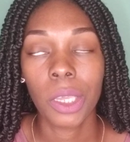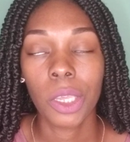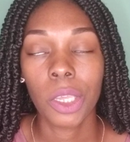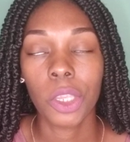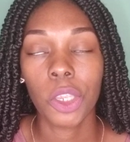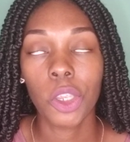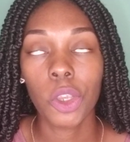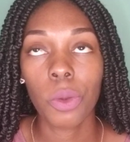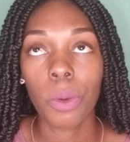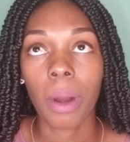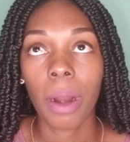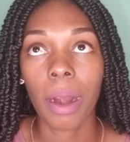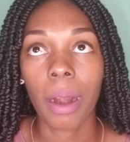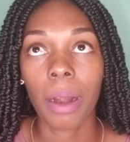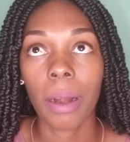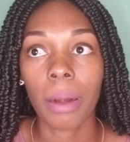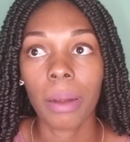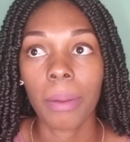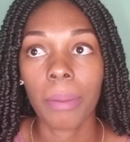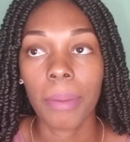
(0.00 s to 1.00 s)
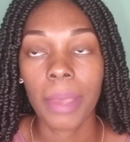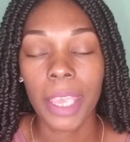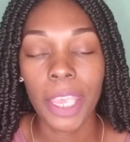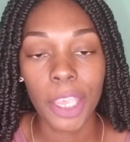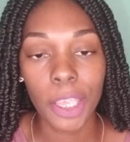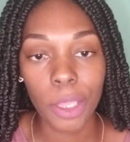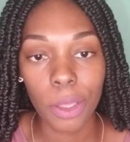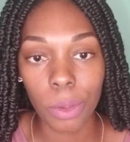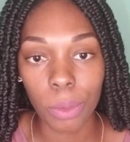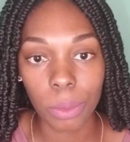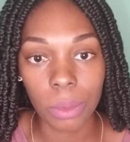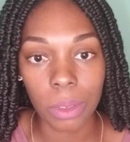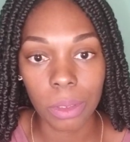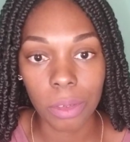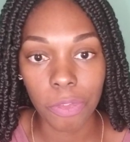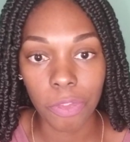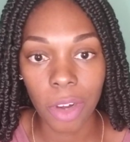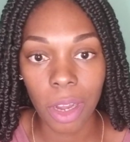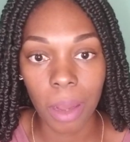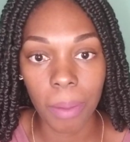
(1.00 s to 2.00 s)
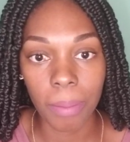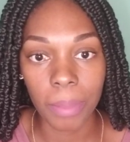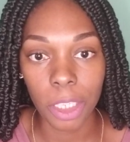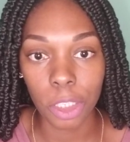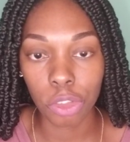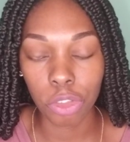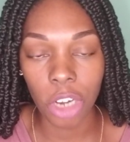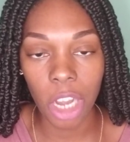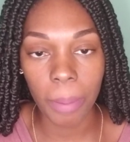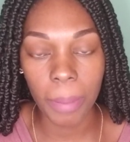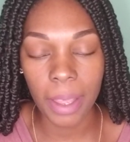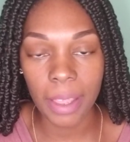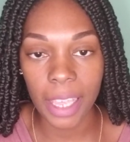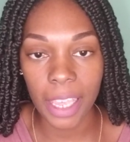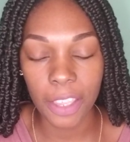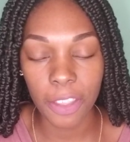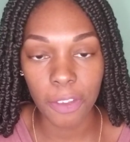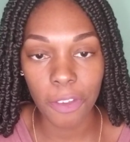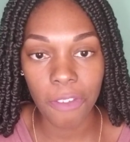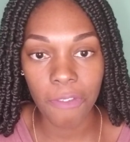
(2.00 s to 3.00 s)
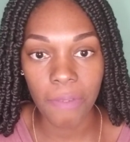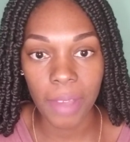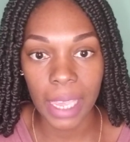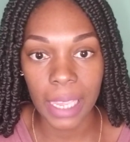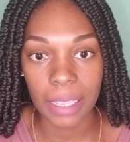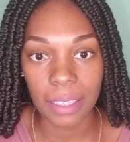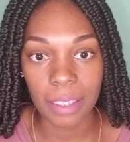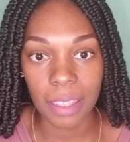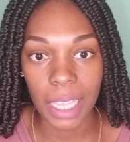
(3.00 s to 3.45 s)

you are healed from the trauma that you face,